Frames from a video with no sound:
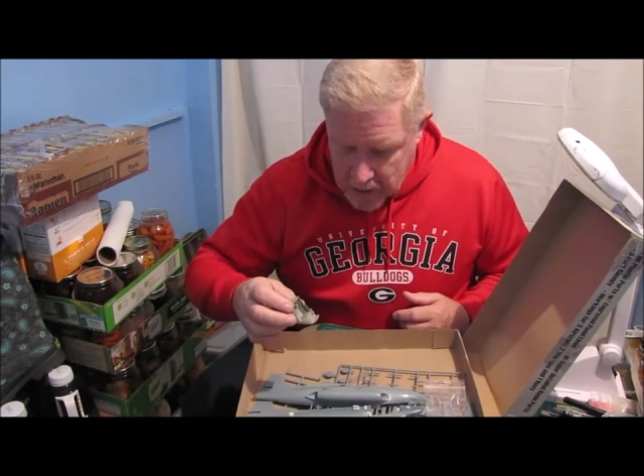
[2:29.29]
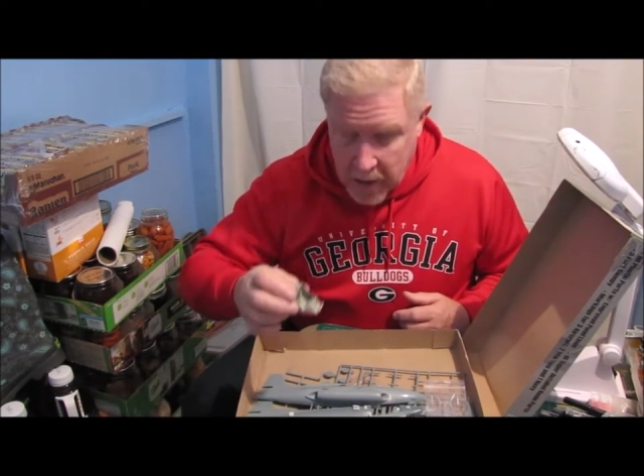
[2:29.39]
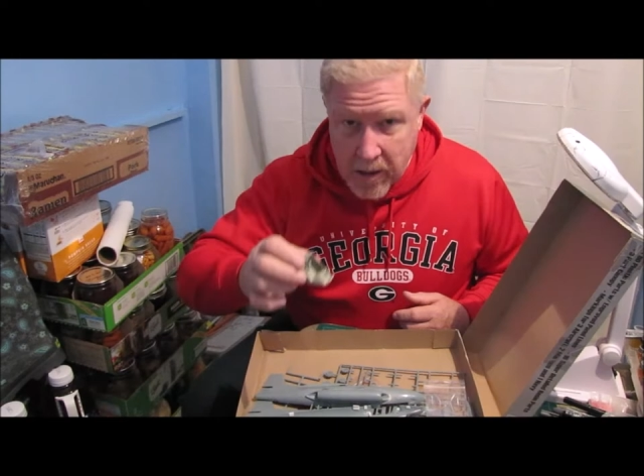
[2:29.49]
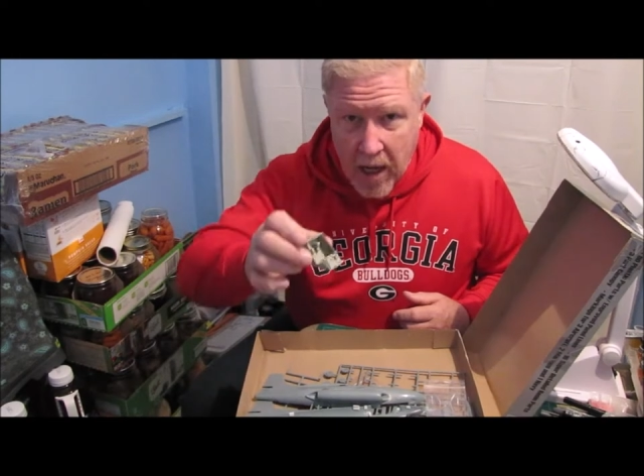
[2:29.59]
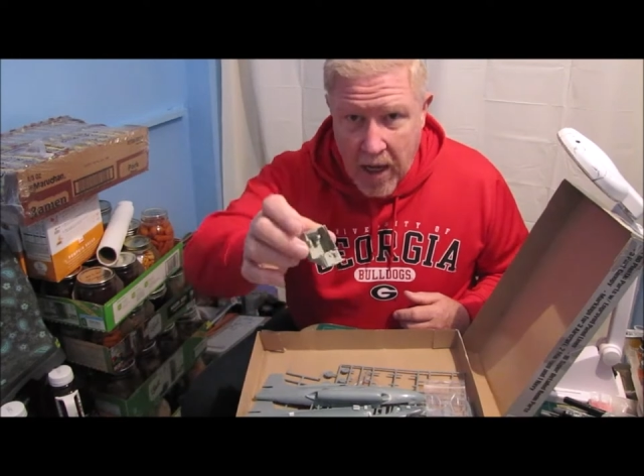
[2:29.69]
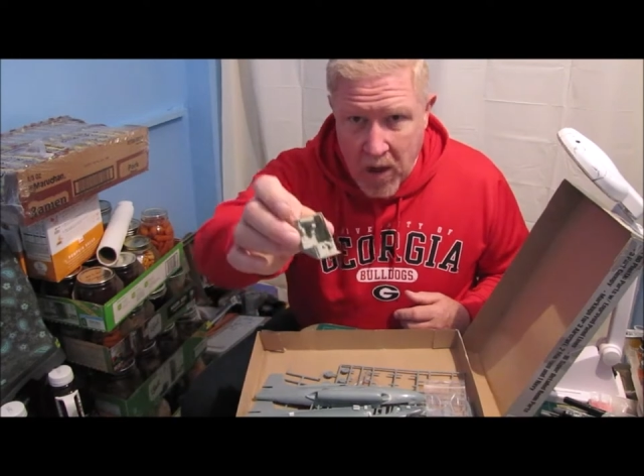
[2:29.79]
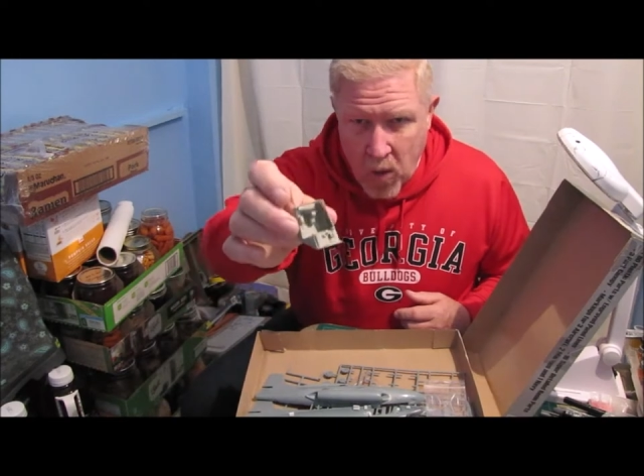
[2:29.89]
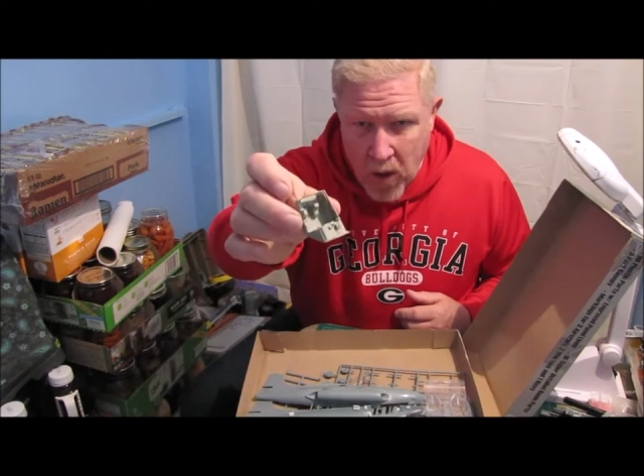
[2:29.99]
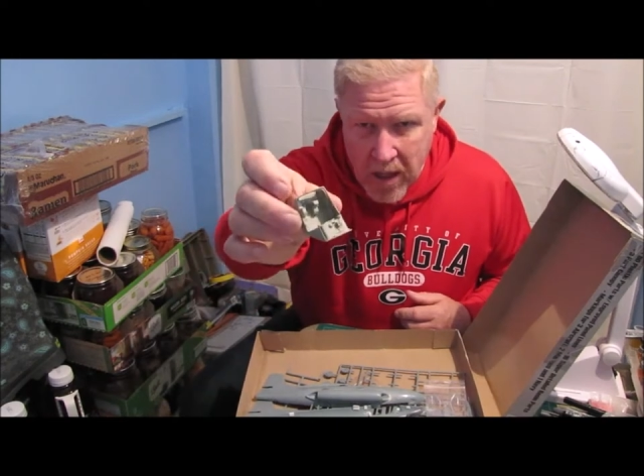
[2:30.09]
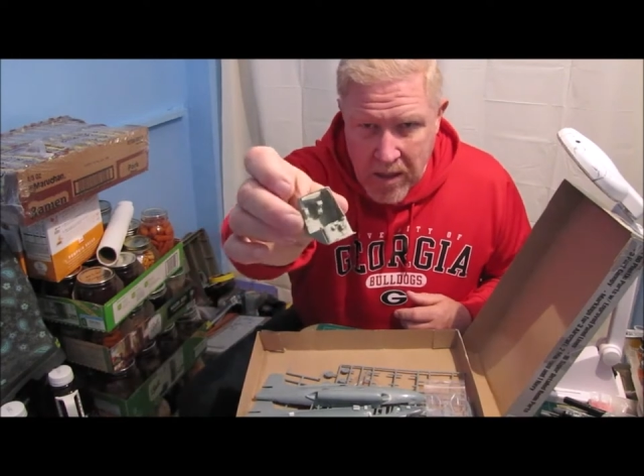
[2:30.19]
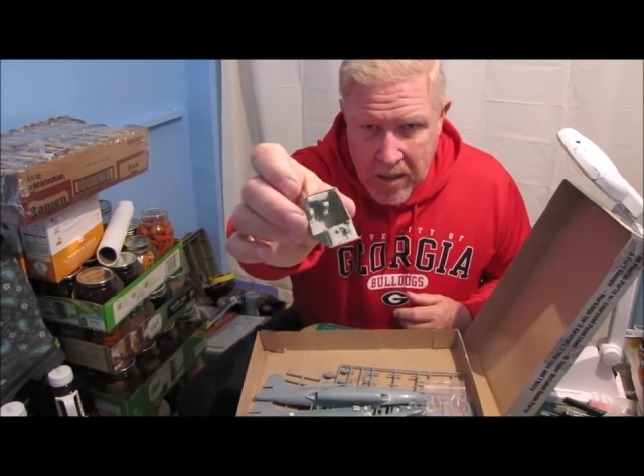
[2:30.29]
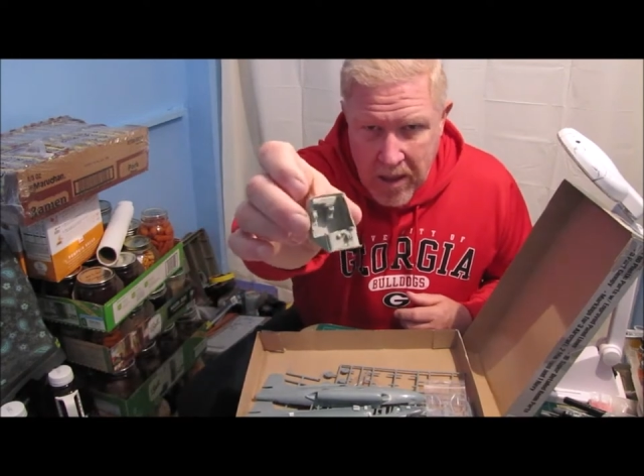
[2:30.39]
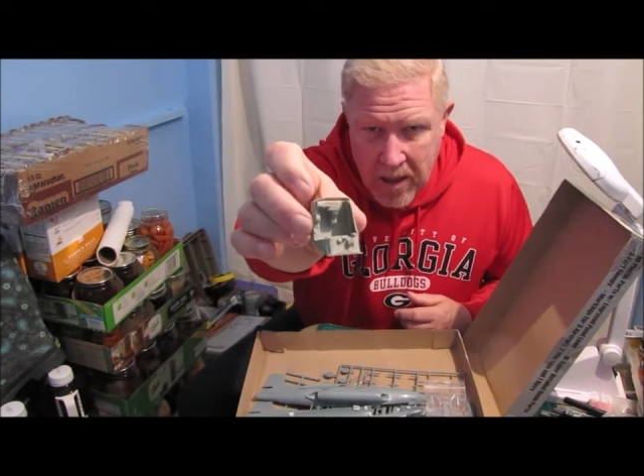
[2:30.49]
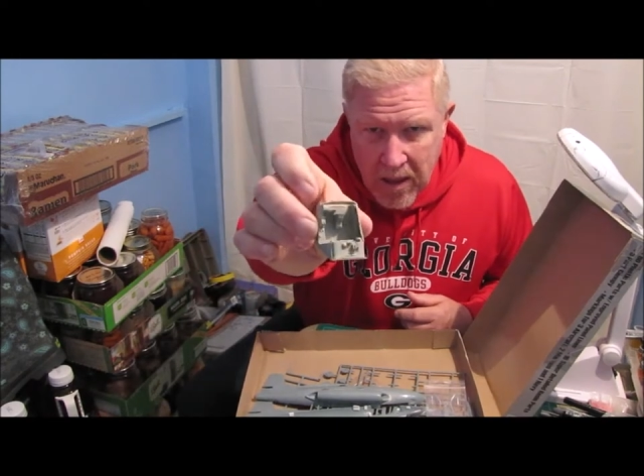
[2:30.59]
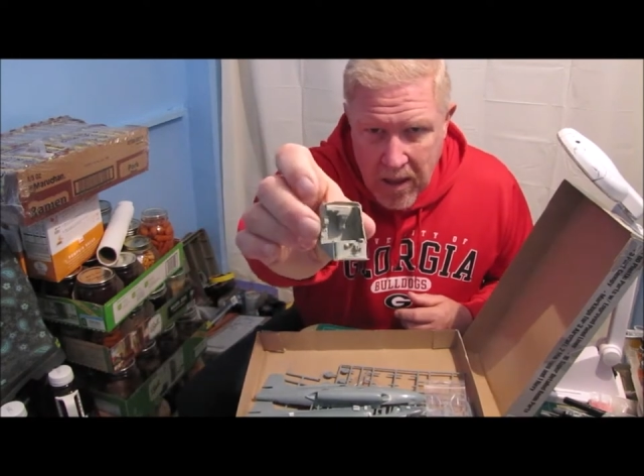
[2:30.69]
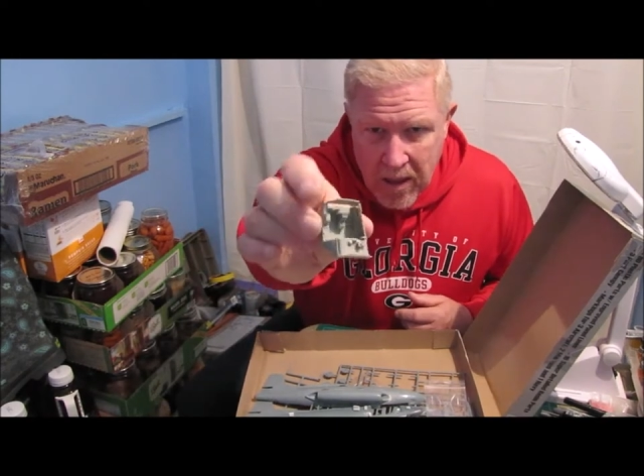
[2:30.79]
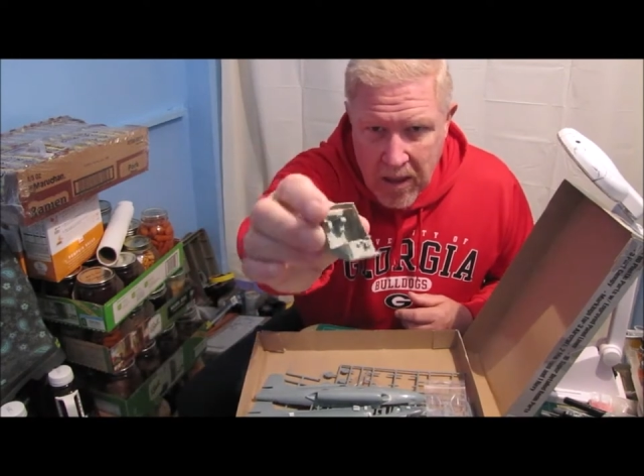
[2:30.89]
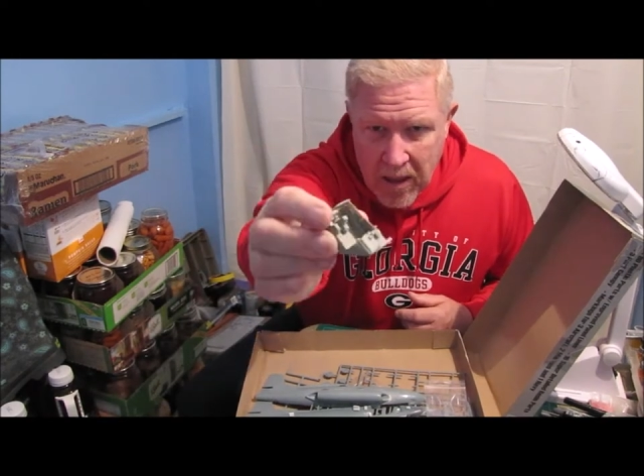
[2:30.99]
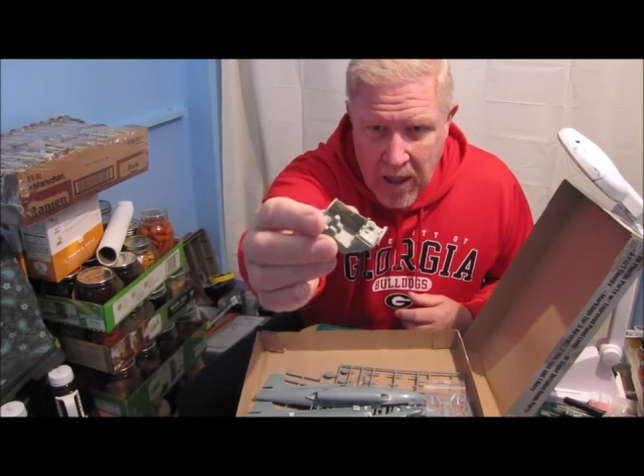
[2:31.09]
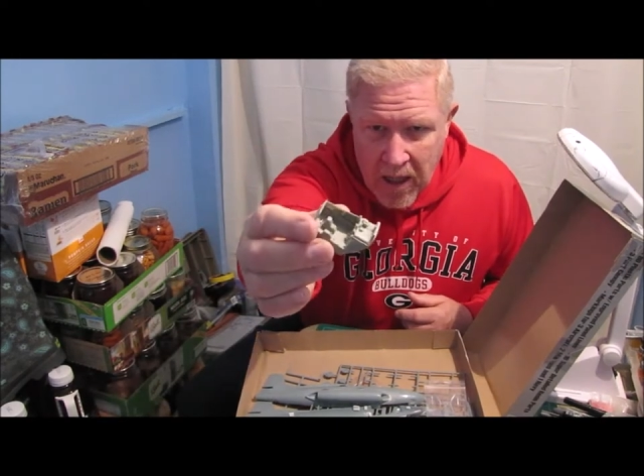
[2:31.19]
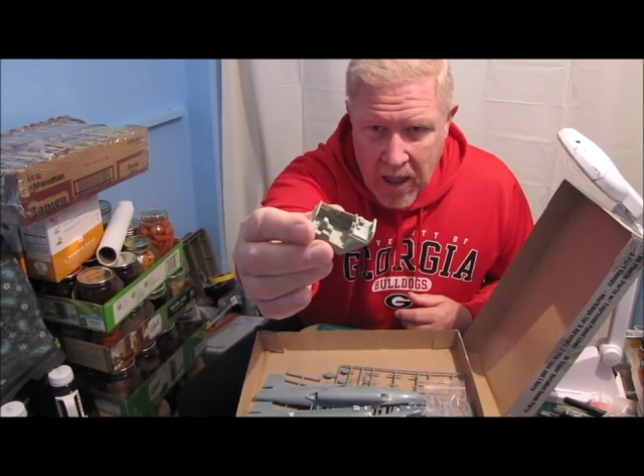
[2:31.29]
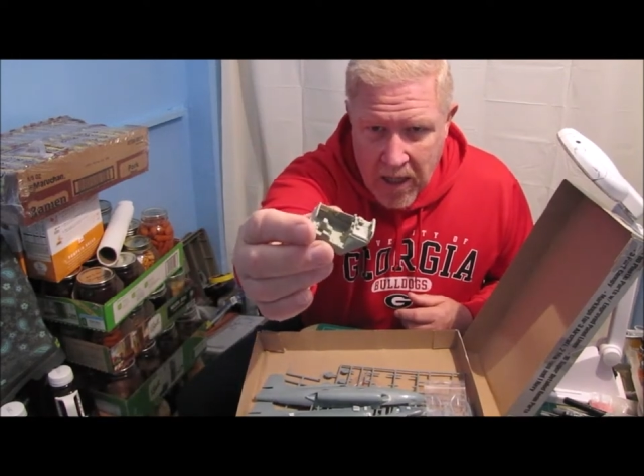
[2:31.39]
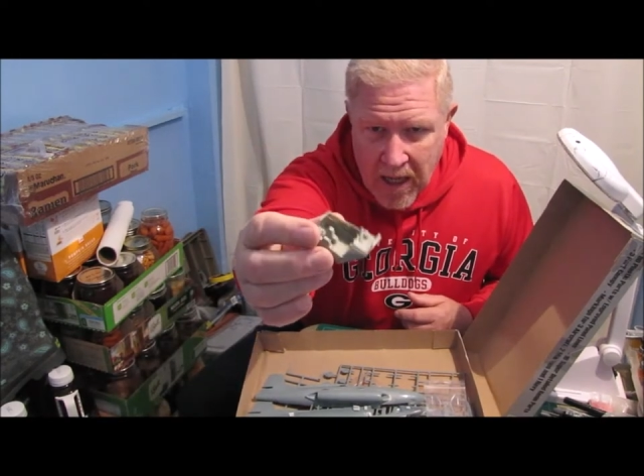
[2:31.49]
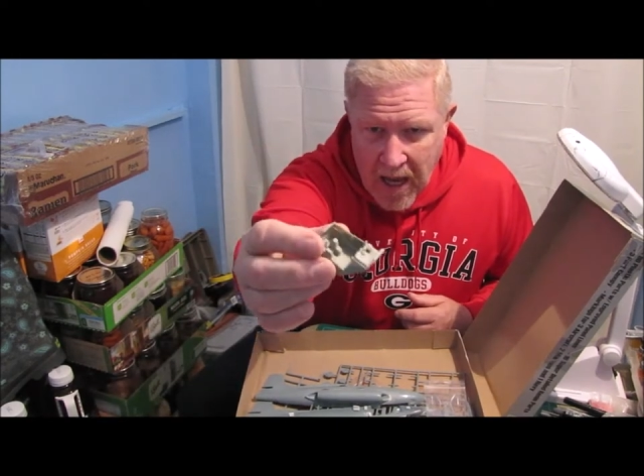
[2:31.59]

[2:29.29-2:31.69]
It's got a resin uh,